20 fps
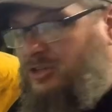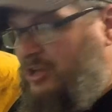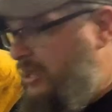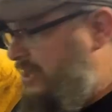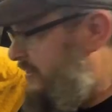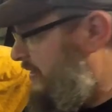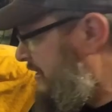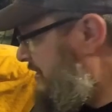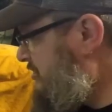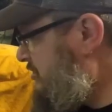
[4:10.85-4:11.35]
And
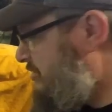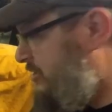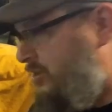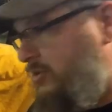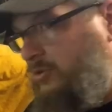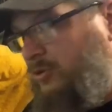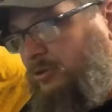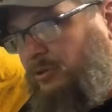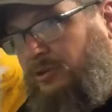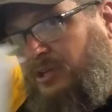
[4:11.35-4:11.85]
then you go
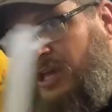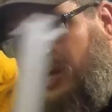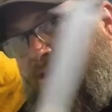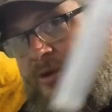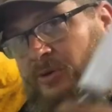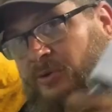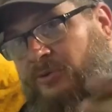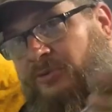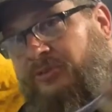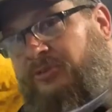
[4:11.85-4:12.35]
to
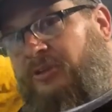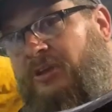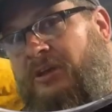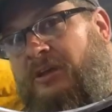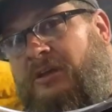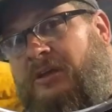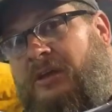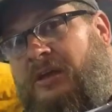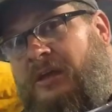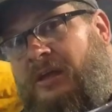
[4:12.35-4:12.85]
Lowe's
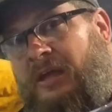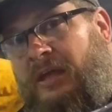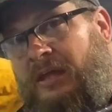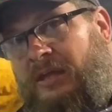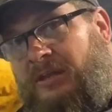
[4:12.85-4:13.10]
and